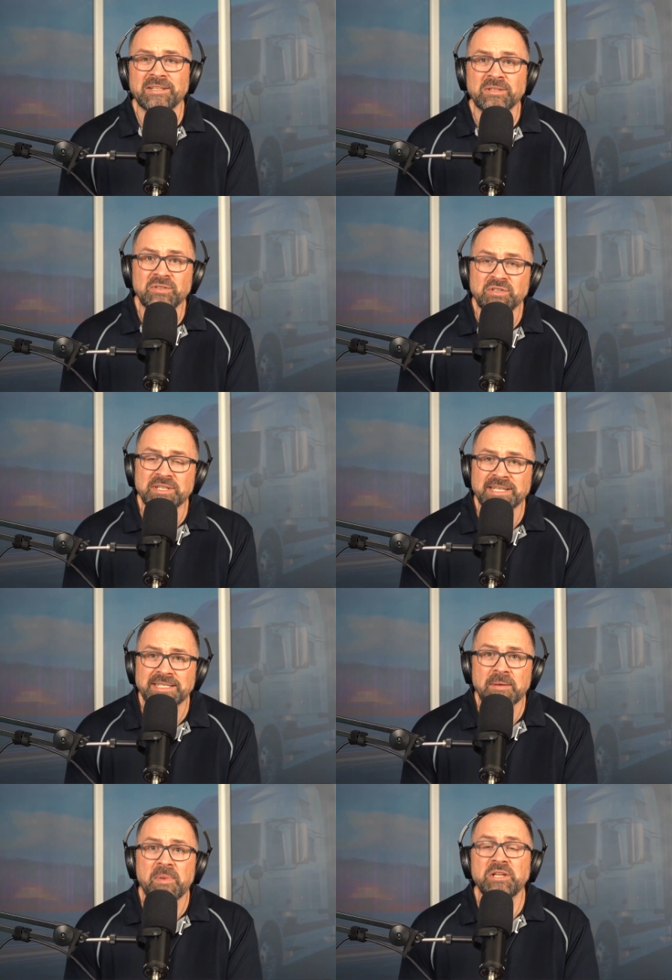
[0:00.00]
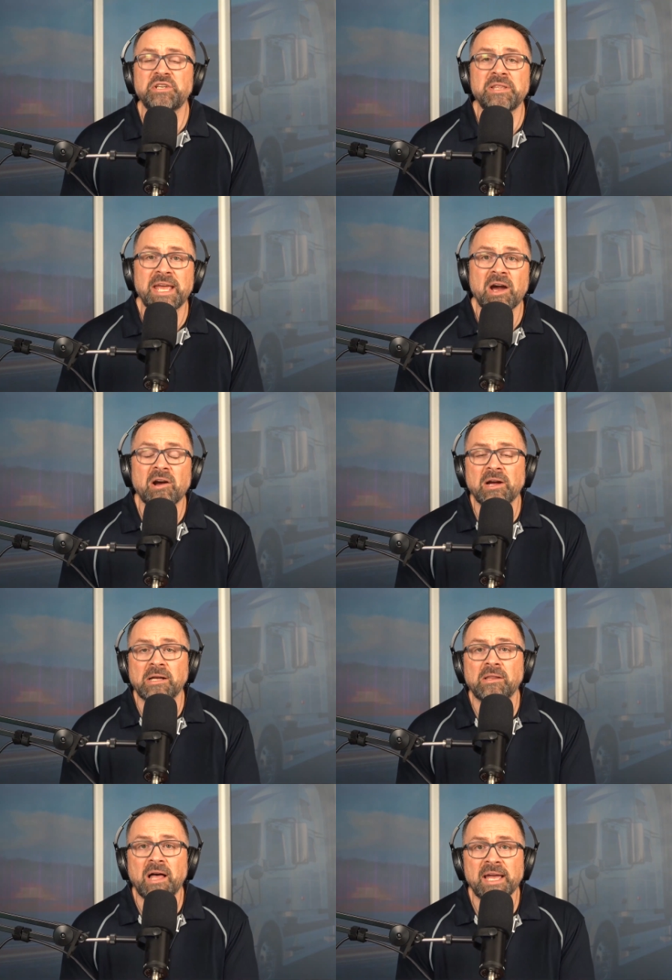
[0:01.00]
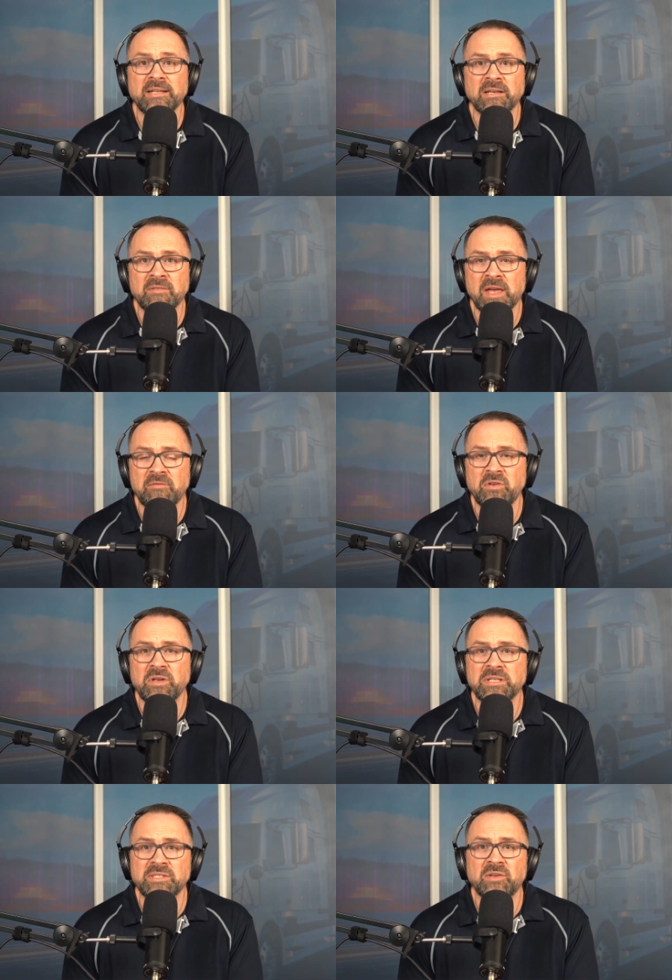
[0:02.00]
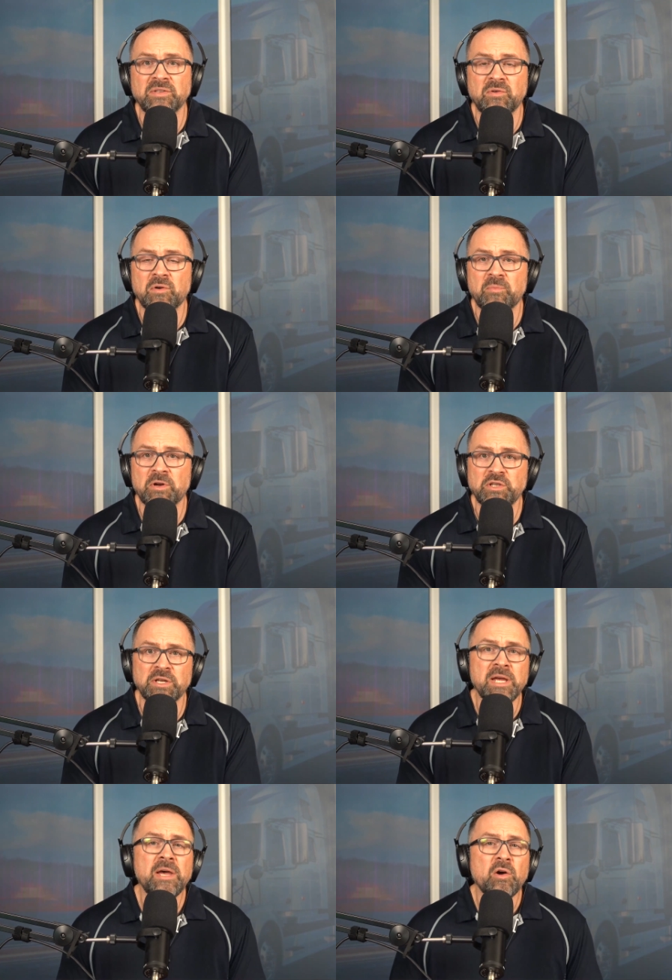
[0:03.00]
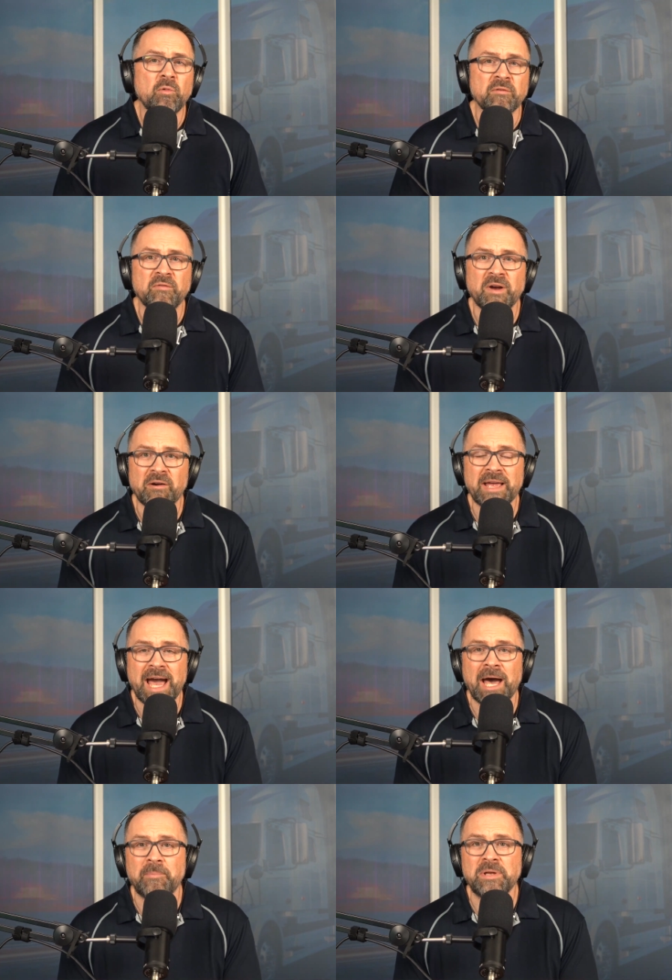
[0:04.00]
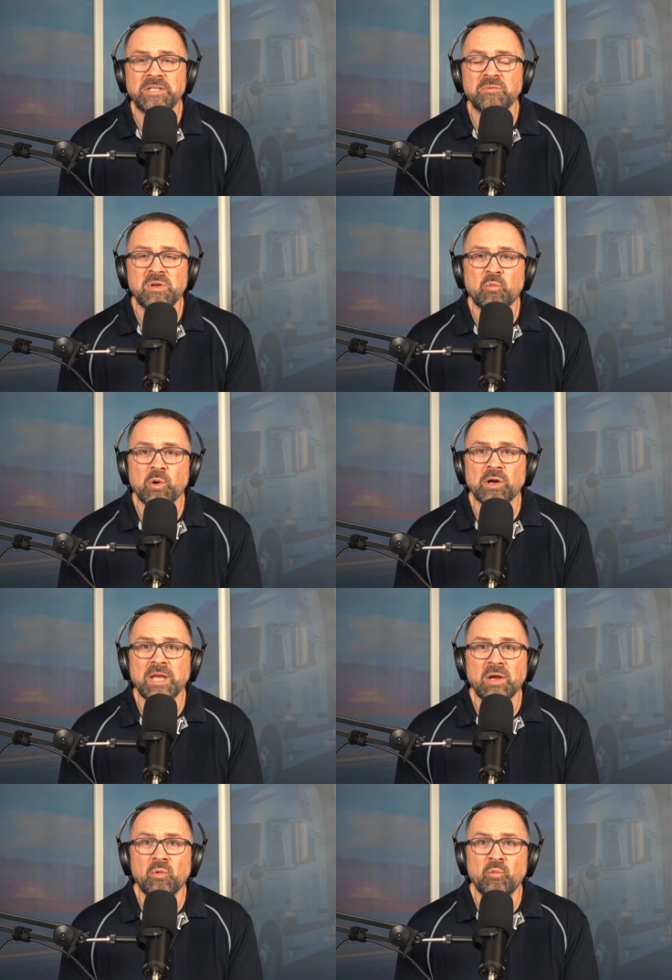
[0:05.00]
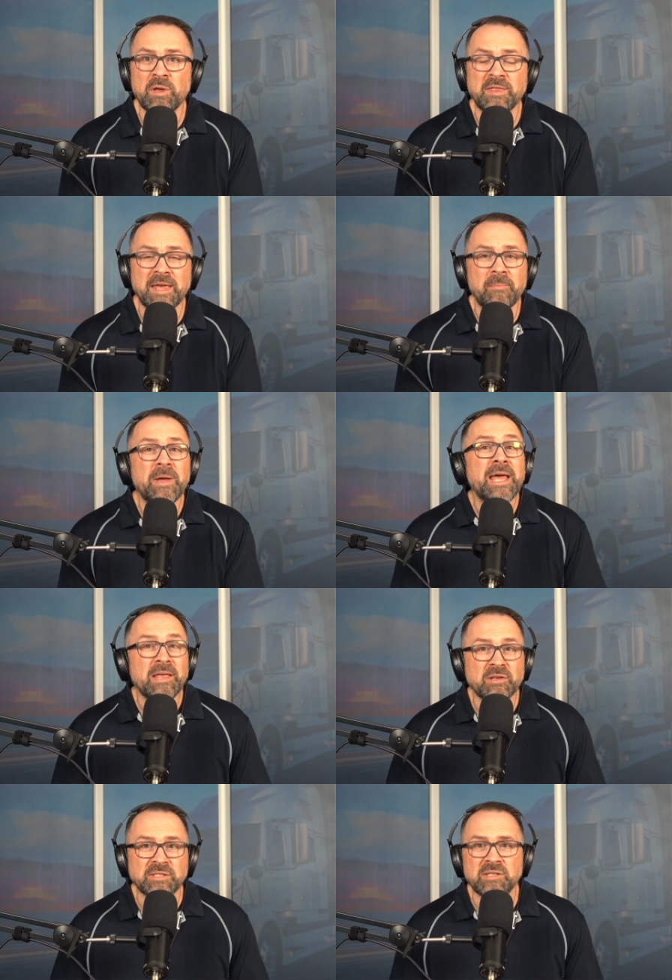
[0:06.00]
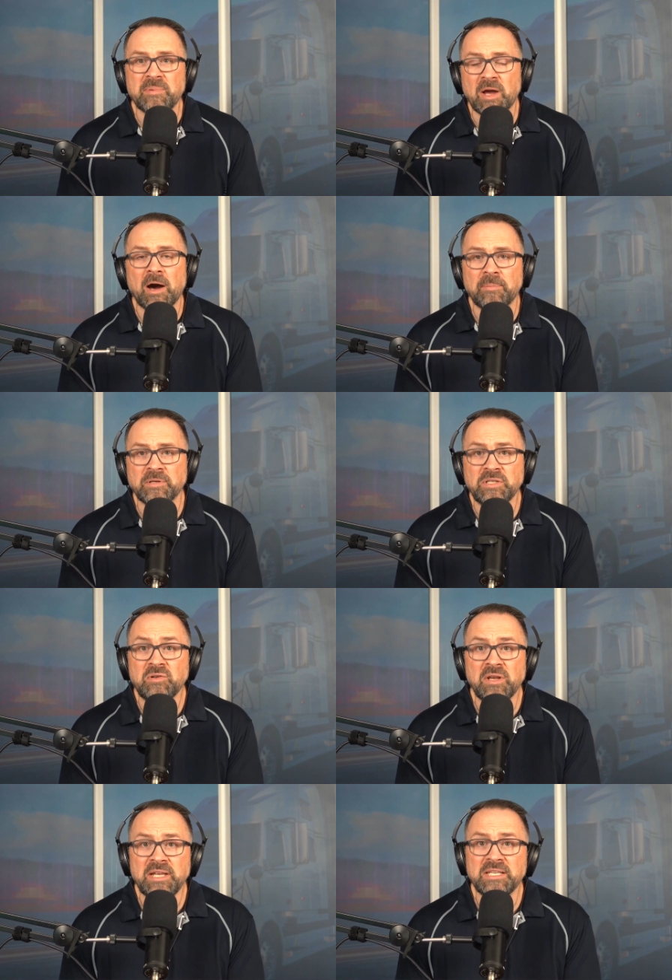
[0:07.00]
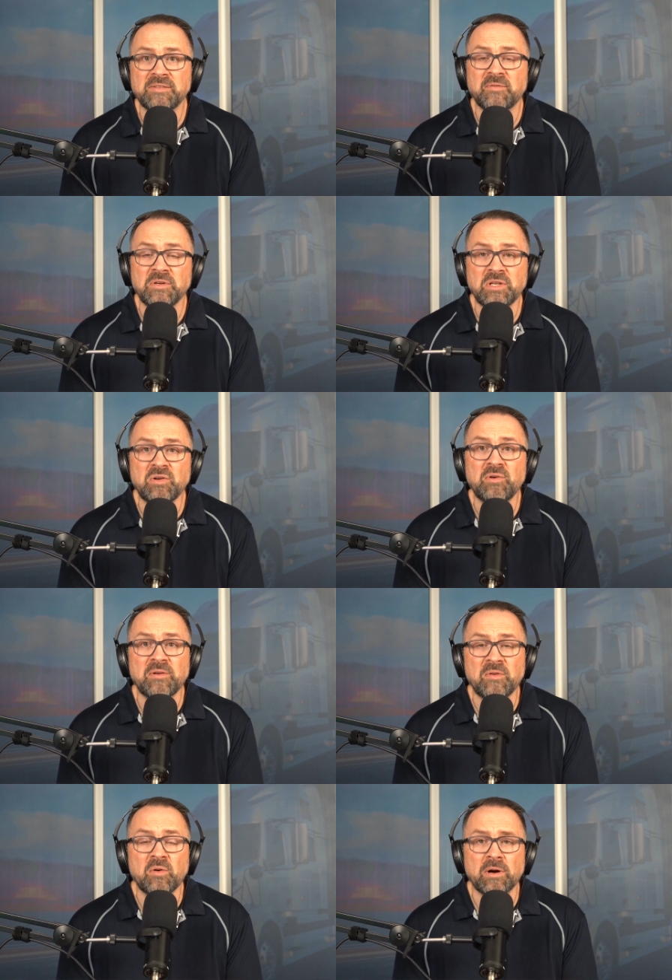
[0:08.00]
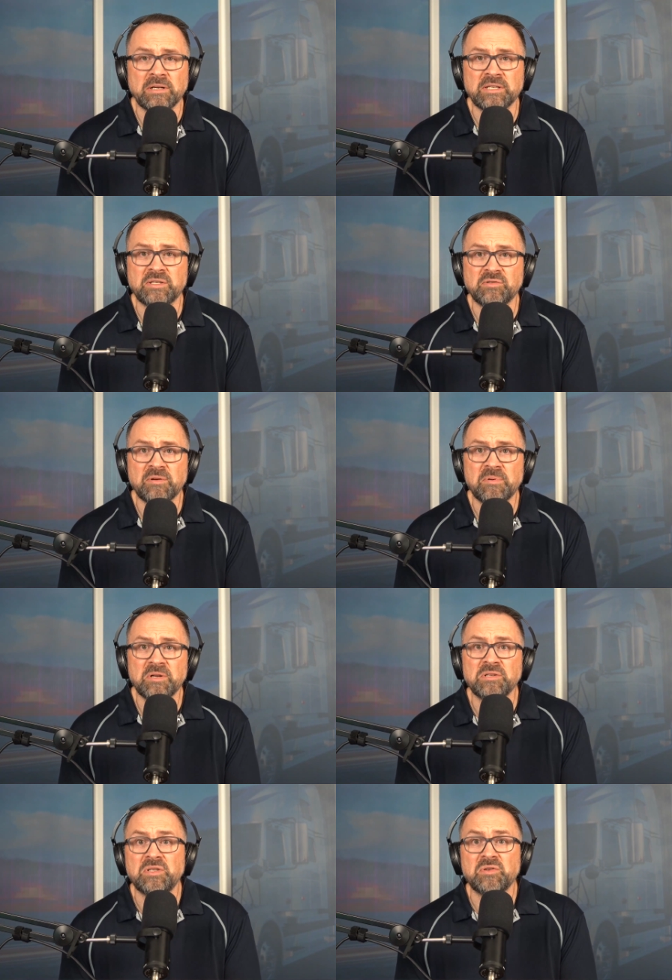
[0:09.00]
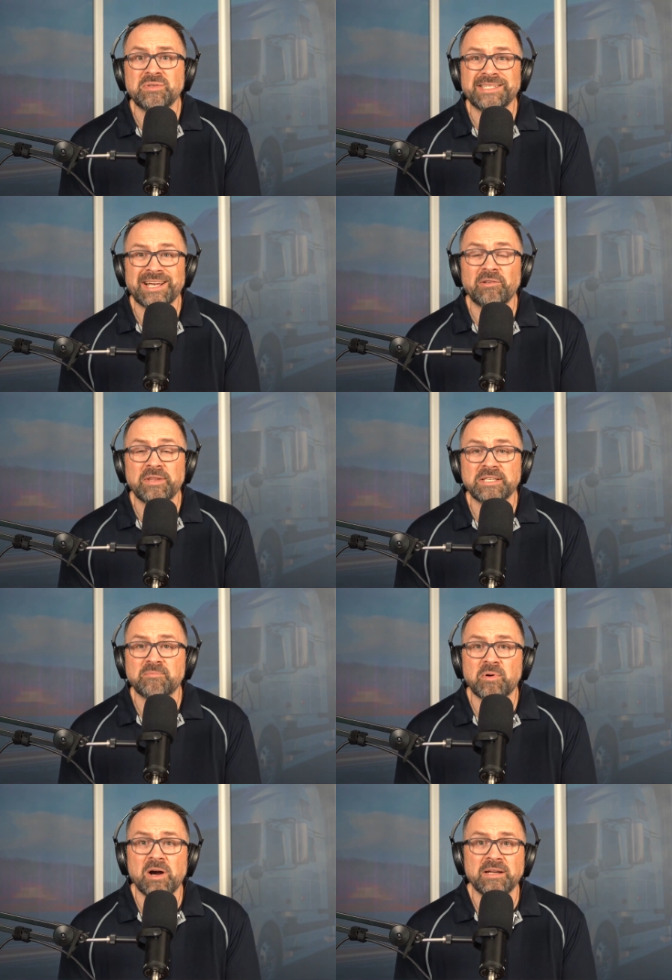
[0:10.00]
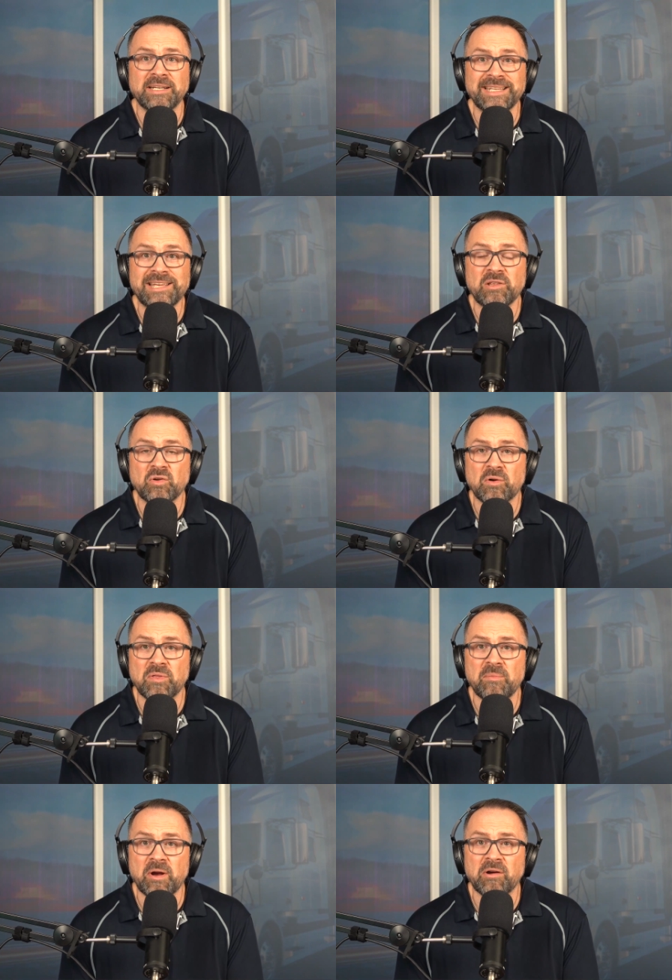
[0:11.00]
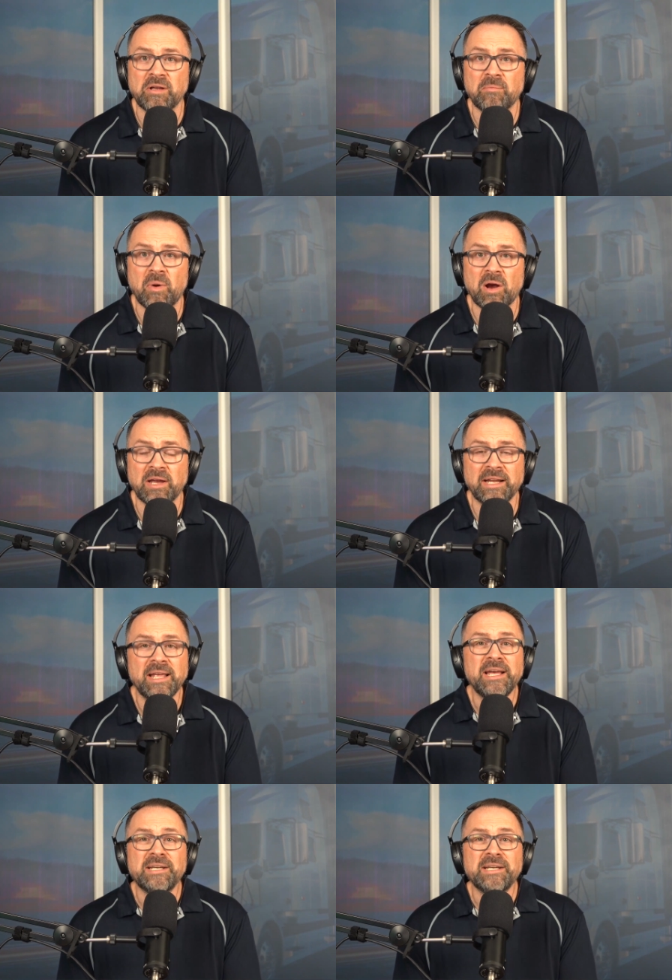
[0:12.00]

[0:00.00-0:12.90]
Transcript: Solutions. As I mentioned, they are a client of the Heavy Duty Consulting Corporation. We're very happy to be working with them. There's going to be opportunities for you if you are a distributor to sell this product in the North American market.